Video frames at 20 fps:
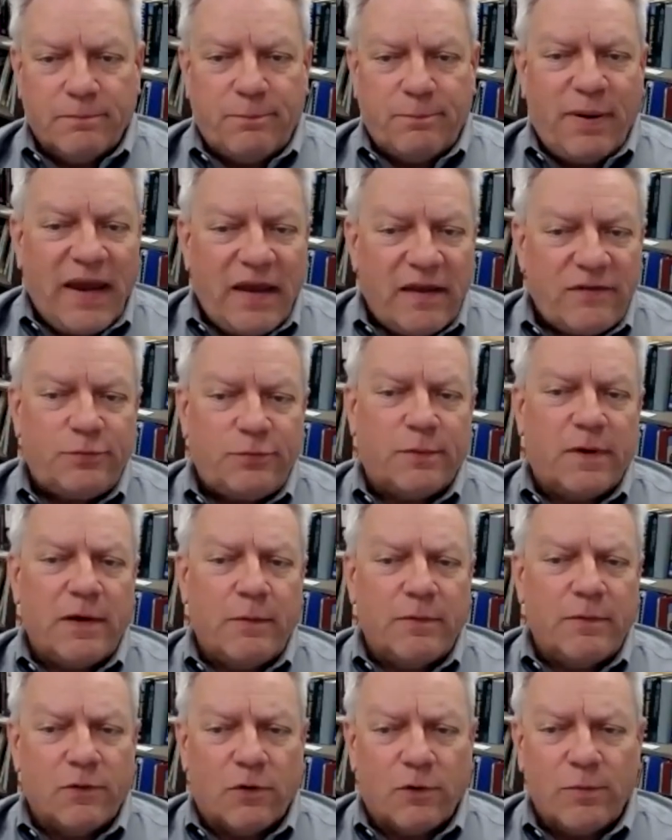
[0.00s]
past where
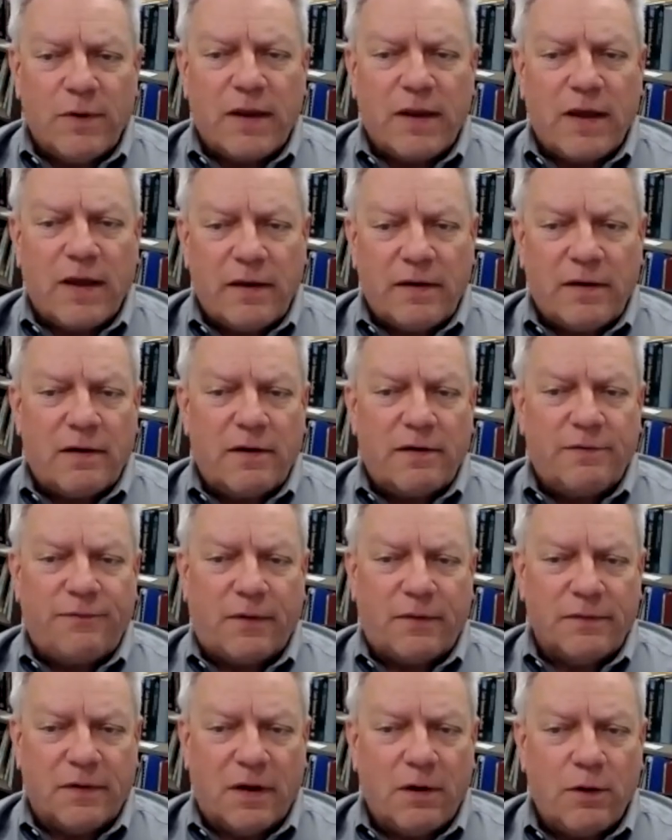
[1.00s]
you would normally cut it off
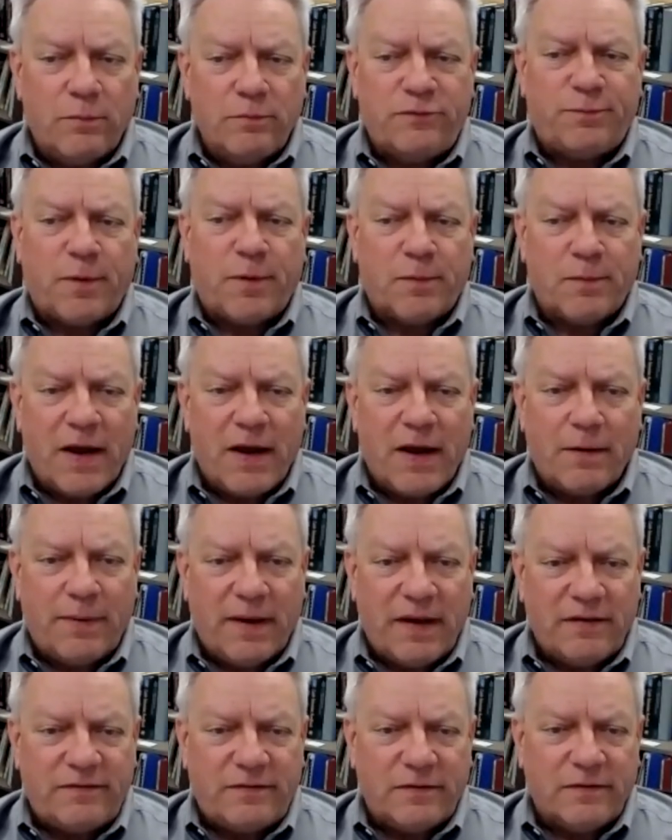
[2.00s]
on the homes per mile
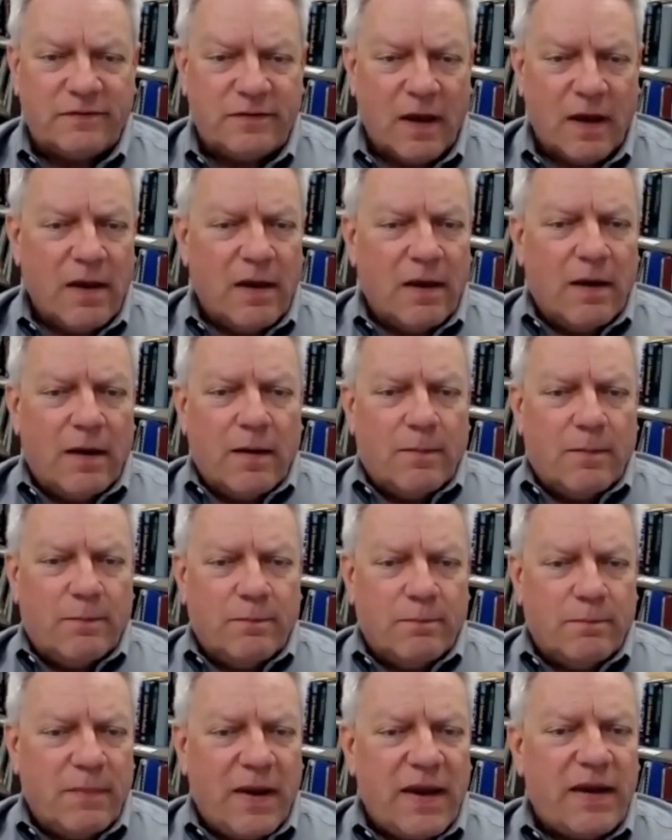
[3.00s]
basis,
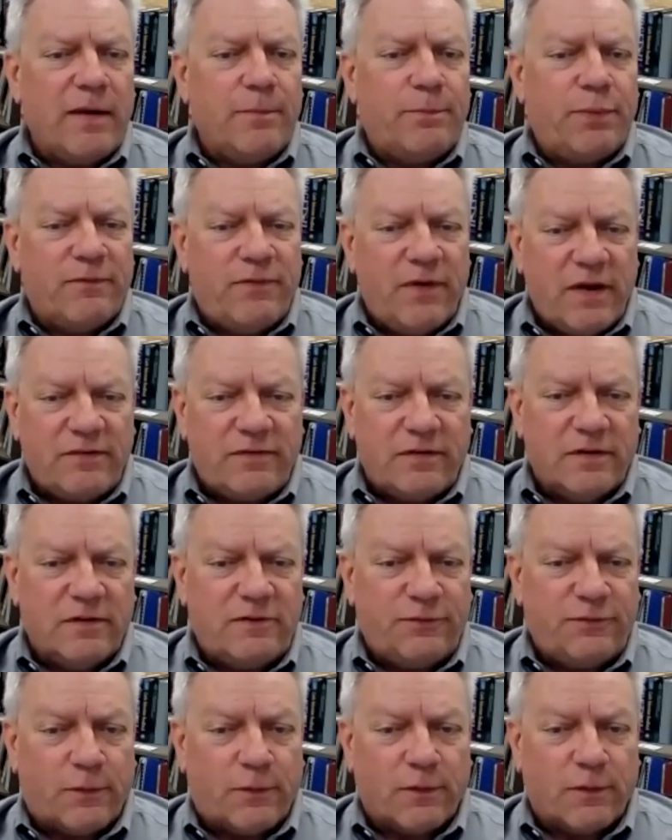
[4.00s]
making
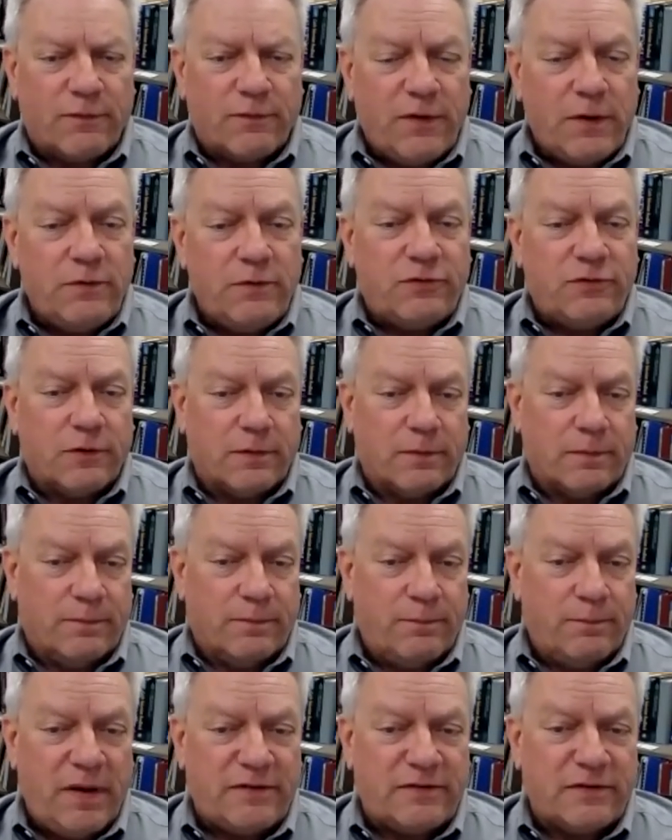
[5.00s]
provisions for future
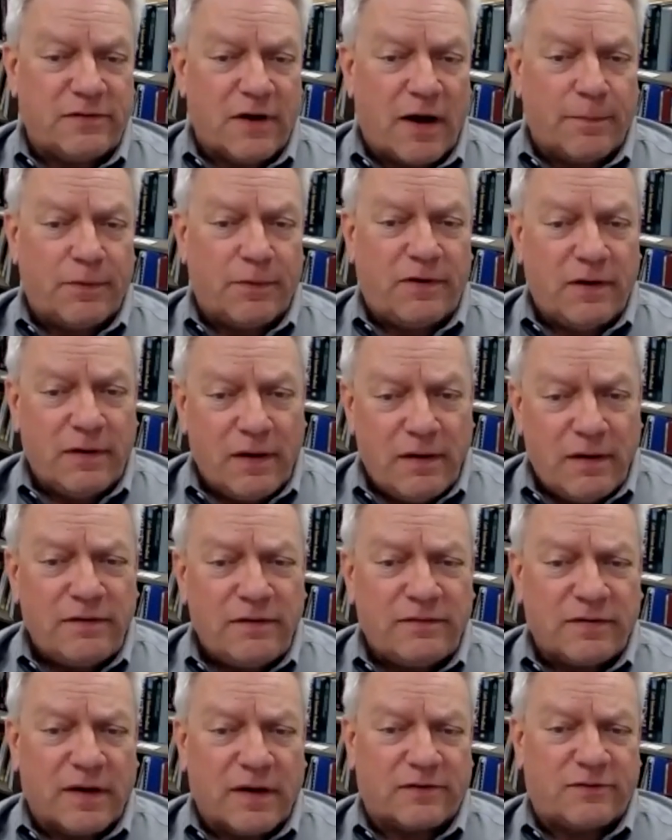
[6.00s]
business
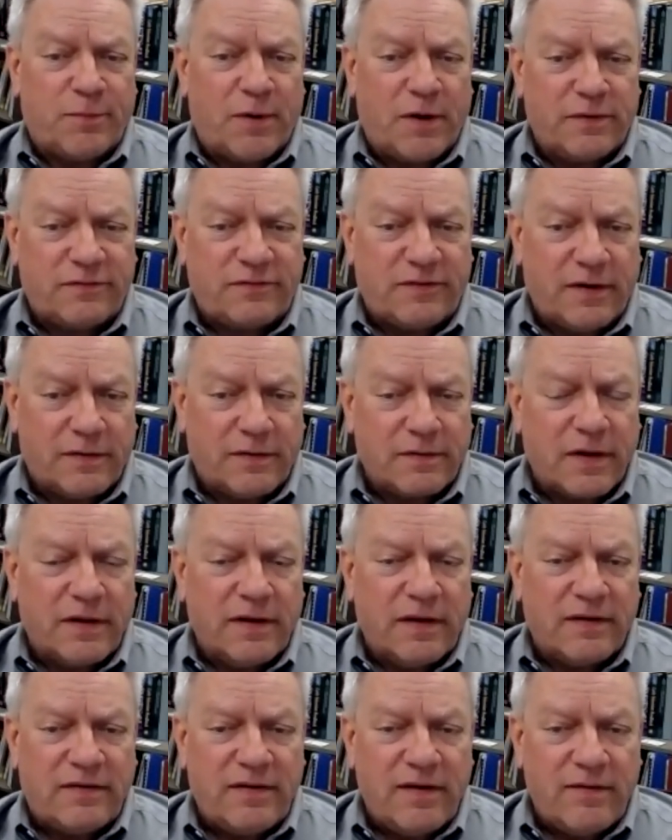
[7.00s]
opportunities like small cell
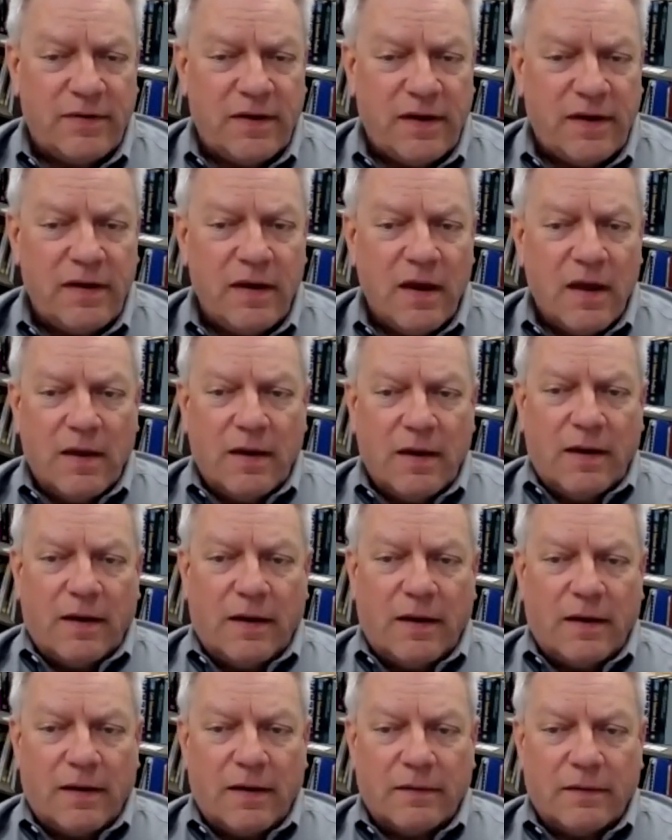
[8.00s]
connectivity.
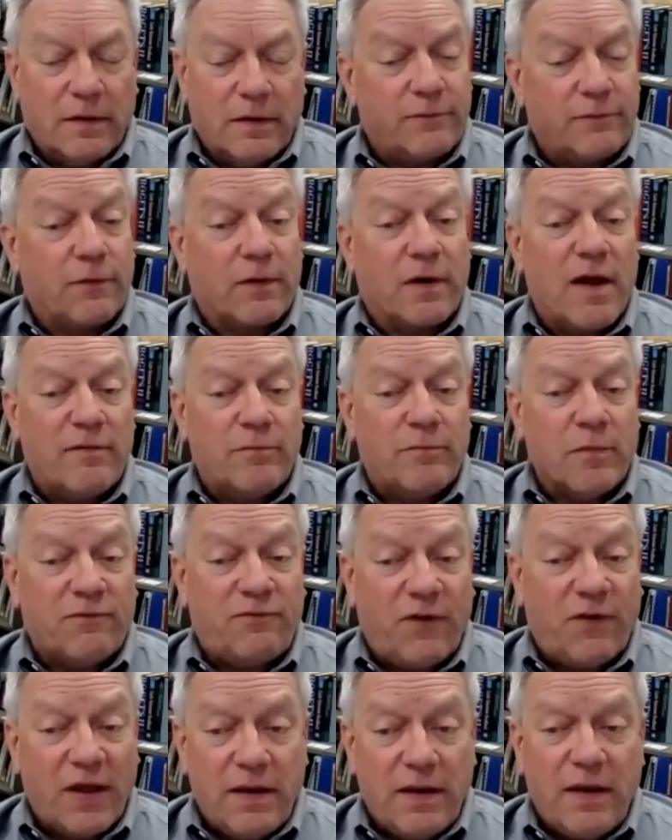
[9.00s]
Look for government
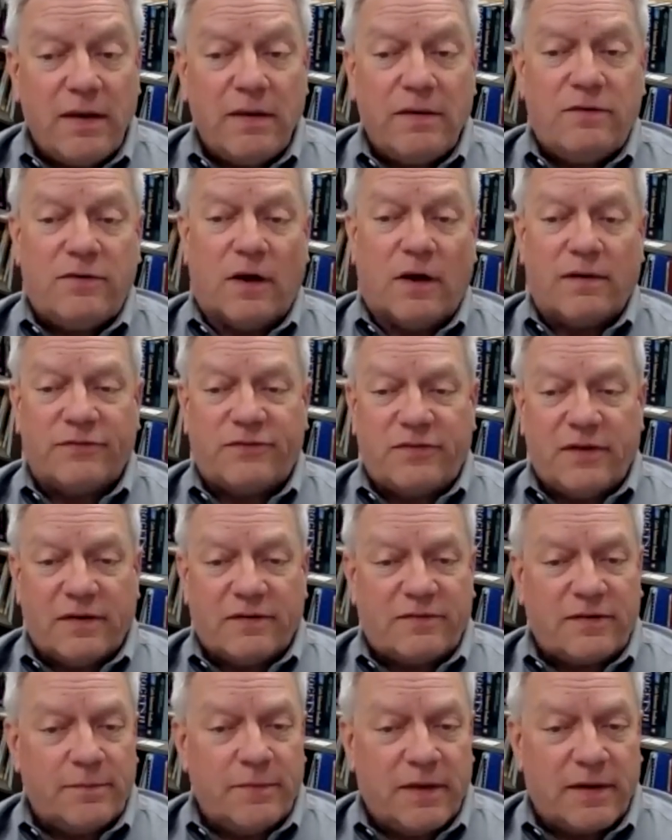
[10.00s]
funding to
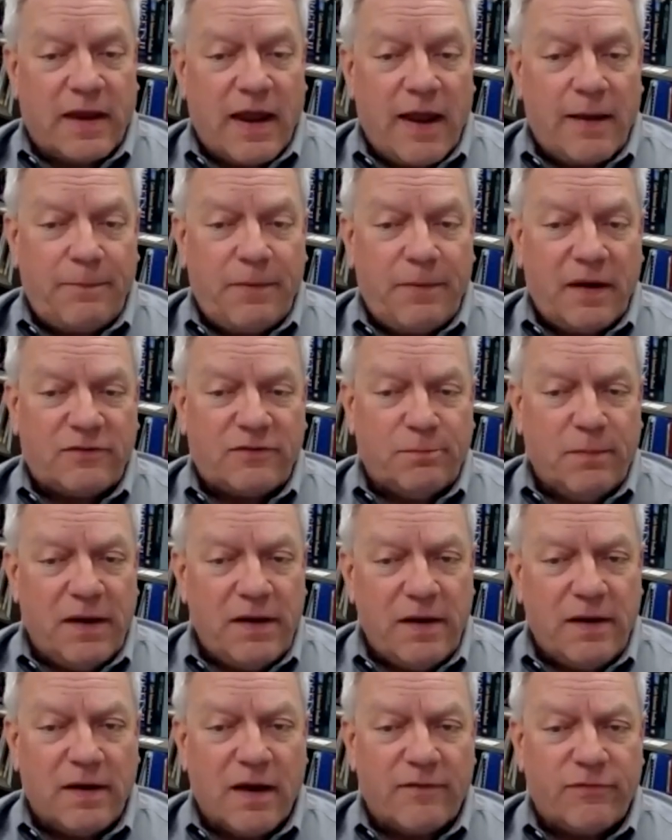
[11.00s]
offset some of the capex.
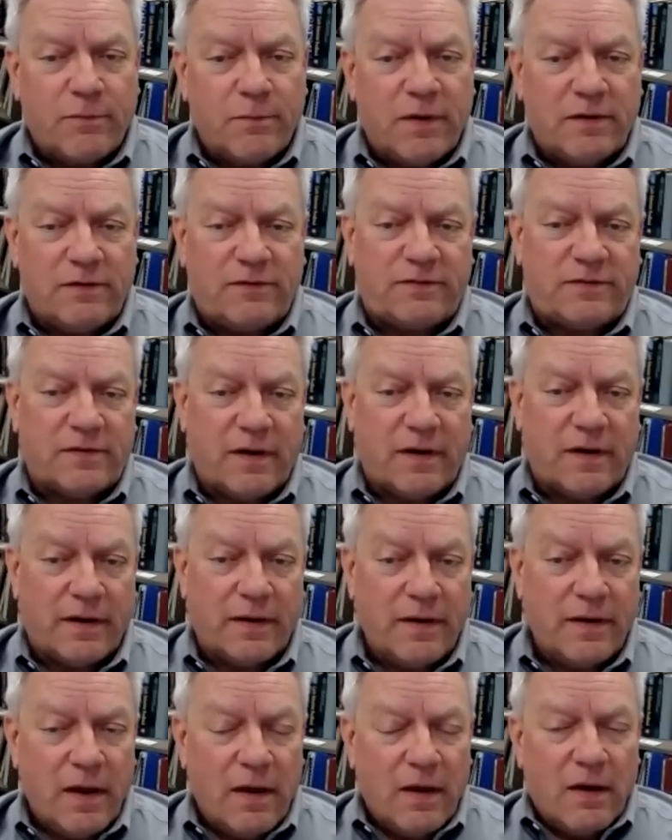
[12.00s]
Many governments
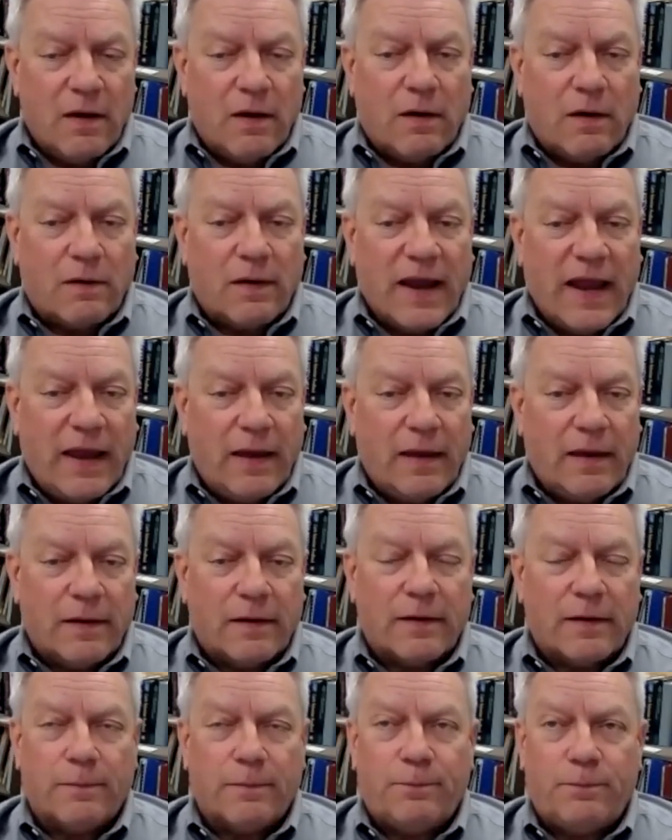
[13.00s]

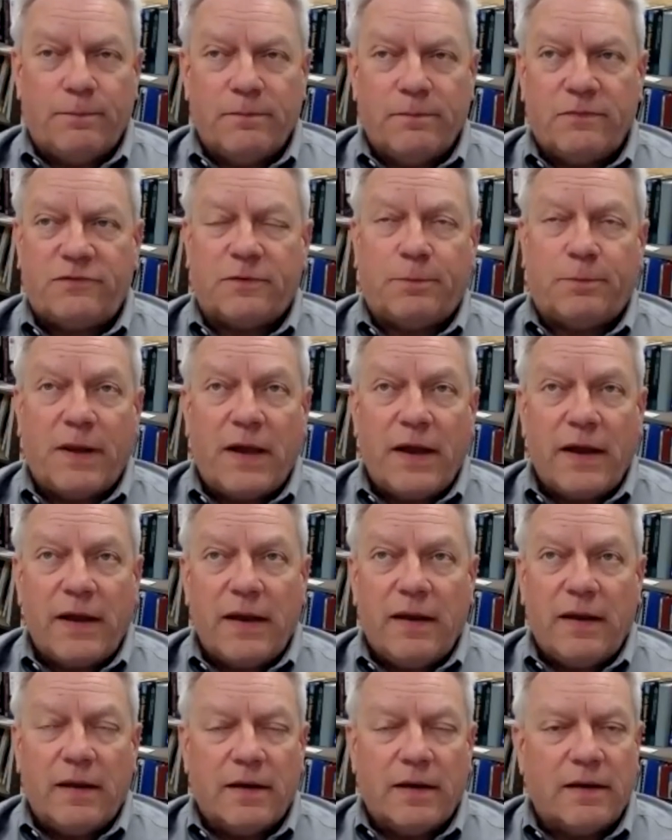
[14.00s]
are
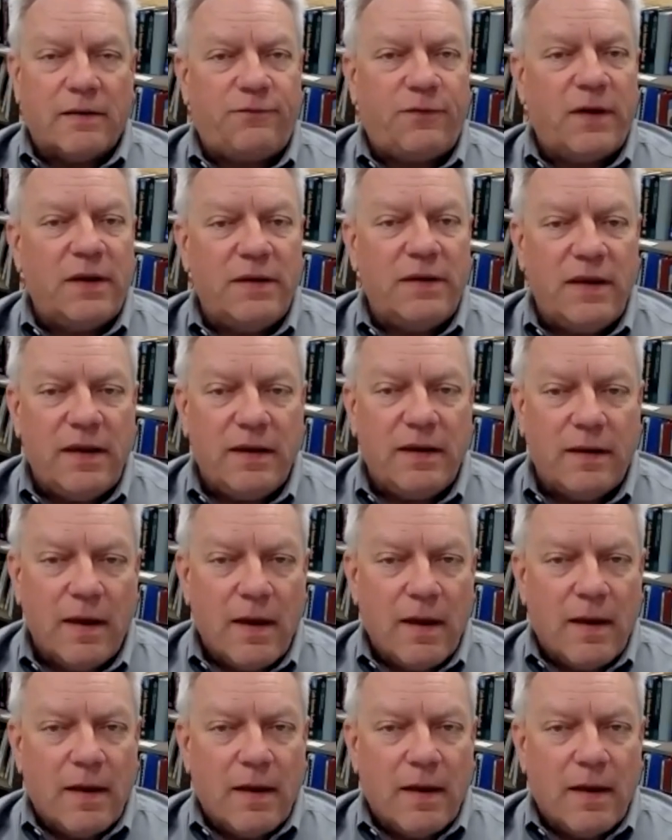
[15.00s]
supplying funding